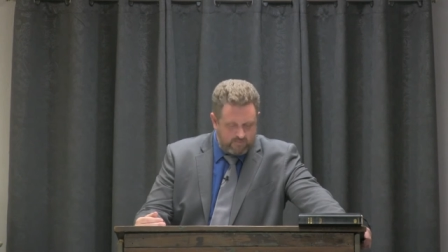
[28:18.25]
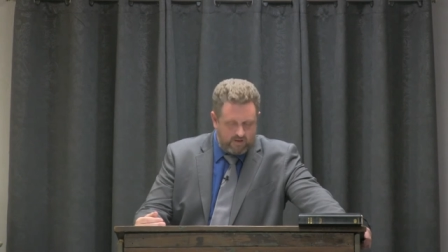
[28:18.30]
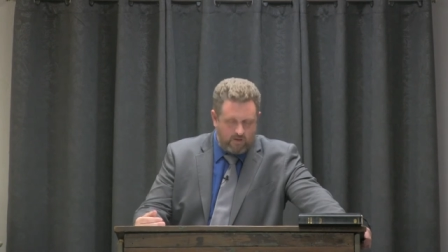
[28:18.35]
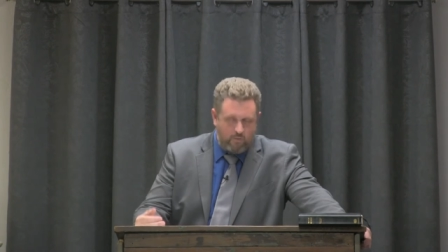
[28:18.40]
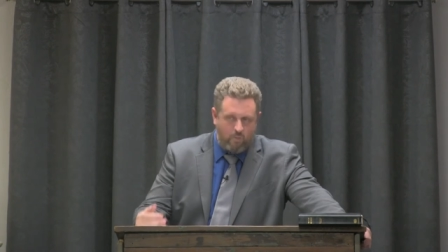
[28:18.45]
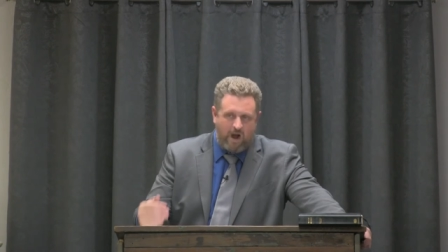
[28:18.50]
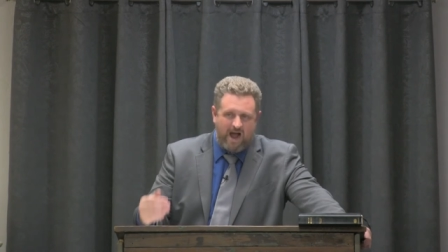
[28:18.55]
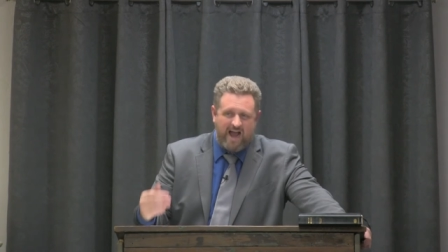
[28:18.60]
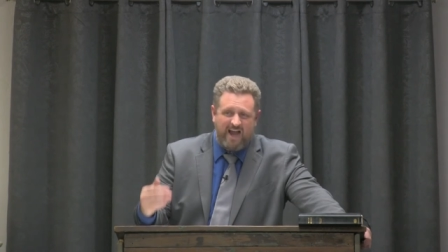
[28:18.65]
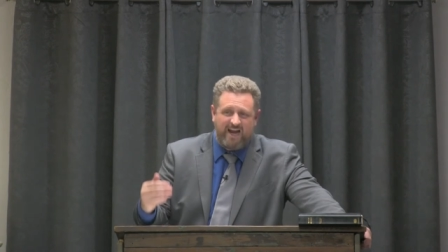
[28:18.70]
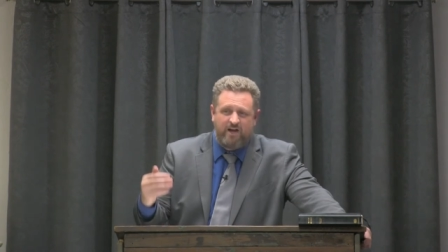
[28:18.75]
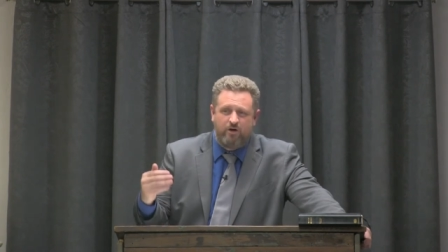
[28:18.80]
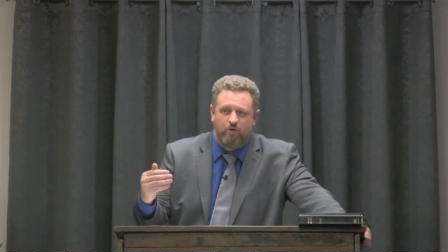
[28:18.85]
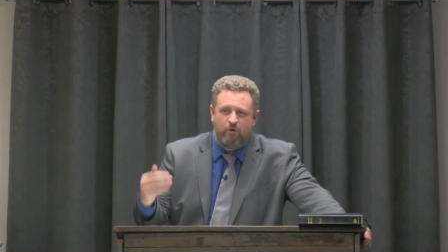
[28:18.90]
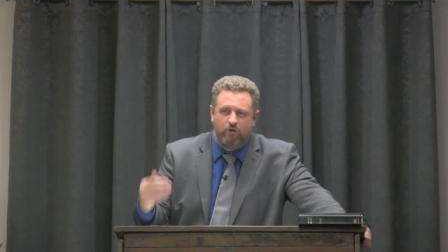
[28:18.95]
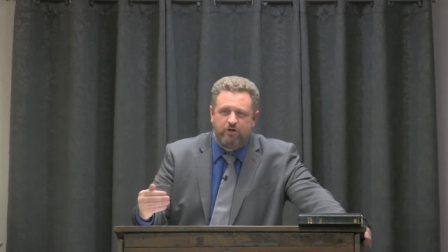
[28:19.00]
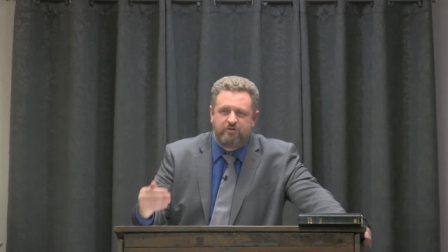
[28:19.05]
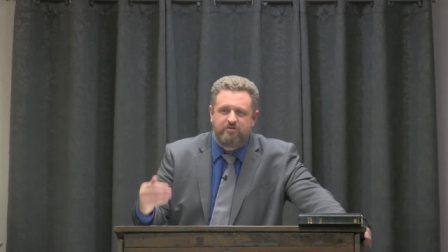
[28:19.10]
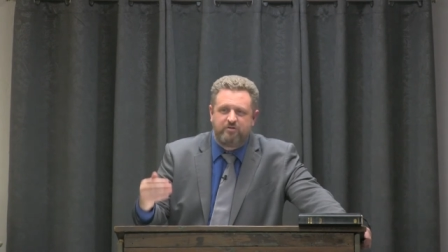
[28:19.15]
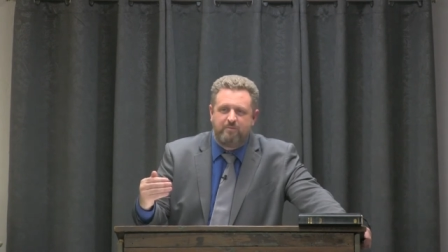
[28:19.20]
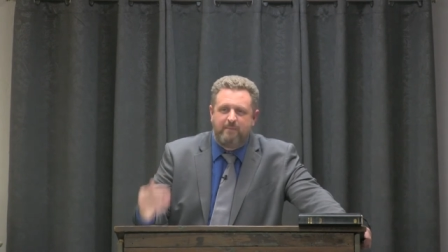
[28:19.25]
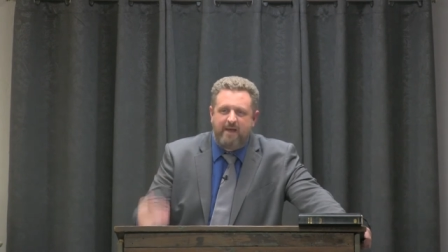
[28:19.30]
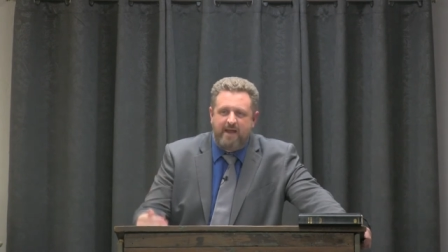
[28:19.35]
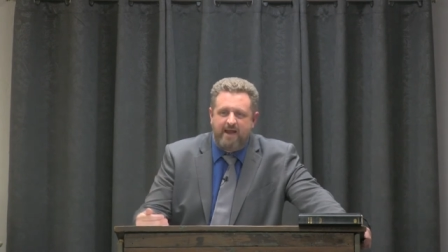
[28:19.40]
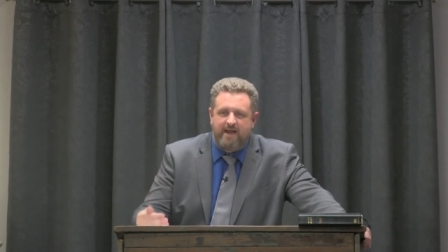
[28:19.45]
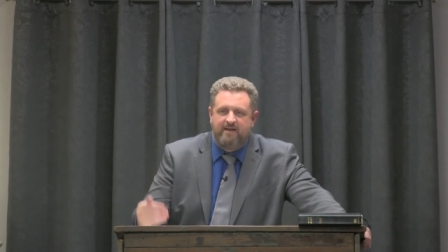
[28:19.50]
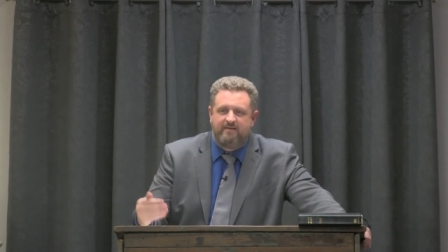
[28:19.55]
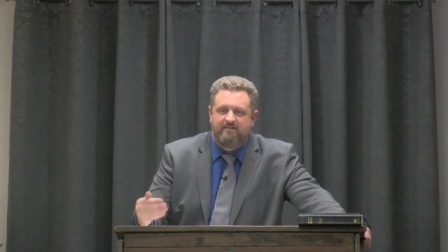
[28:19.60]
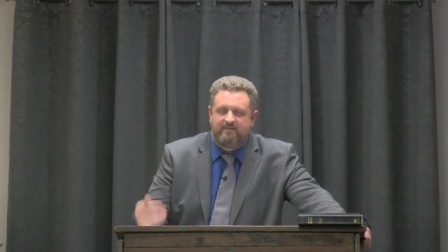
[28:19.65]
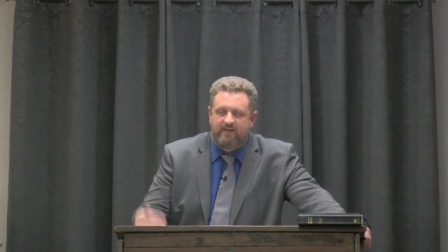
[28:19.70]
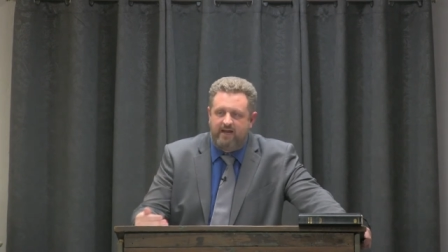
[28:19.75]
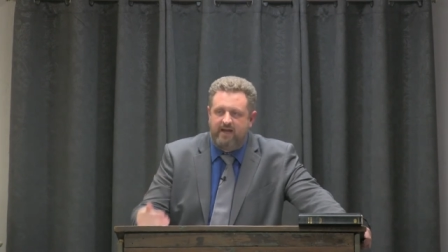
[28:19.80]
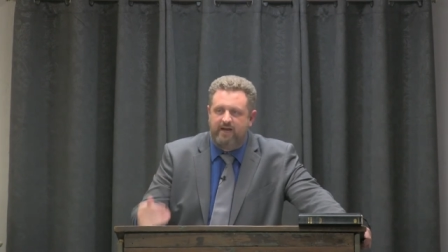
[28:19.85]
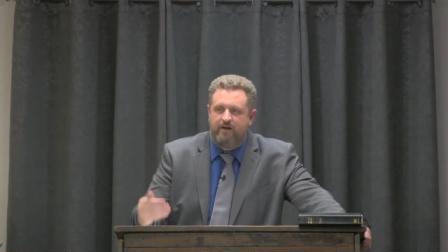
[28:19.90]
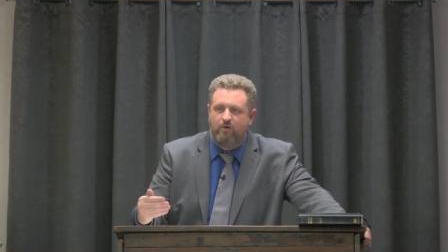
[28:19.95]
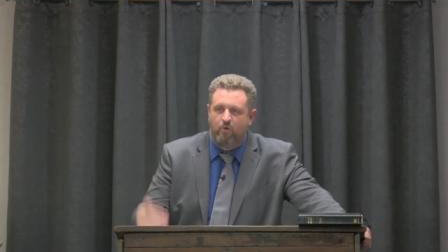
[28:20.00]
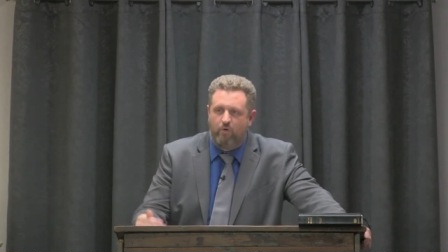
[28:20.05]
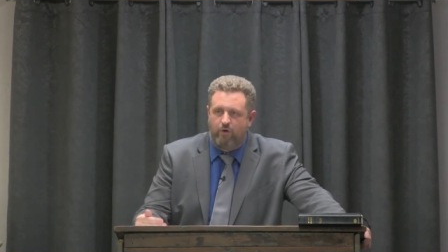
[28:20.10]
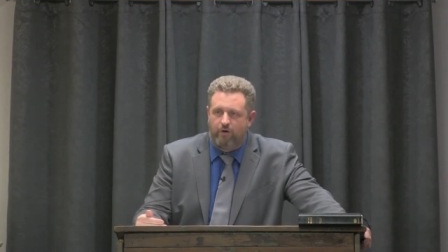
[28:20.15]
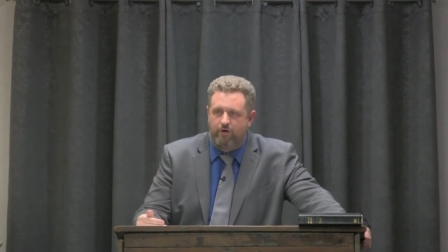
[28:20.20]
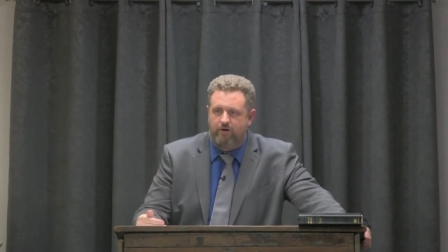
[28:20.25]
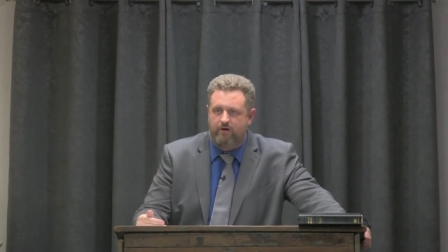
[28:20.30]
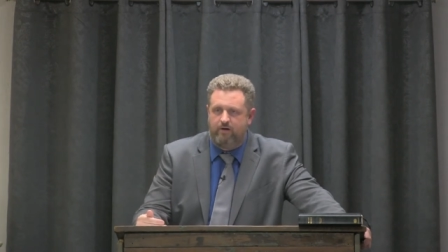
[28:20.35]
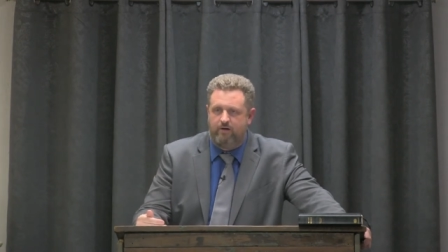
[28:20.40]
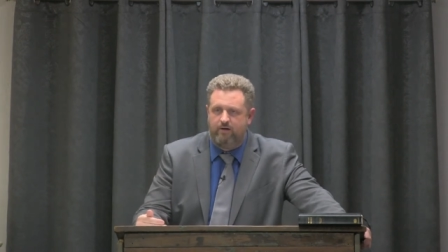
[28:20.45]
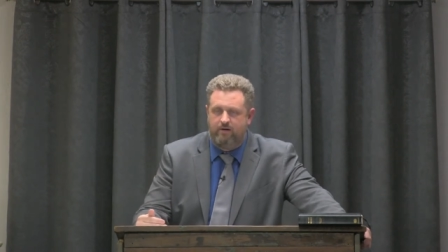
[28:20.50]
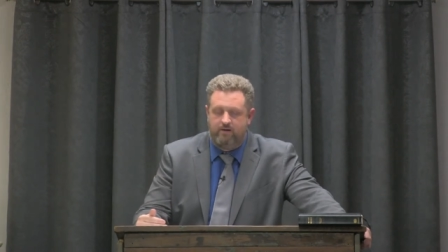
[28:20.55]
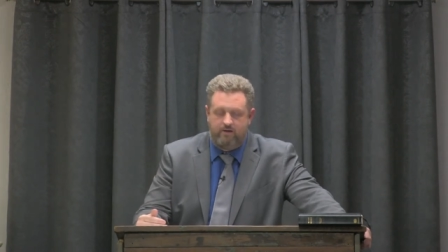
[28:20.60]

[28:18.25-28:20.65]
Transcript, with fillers: Why? In order to maintain order.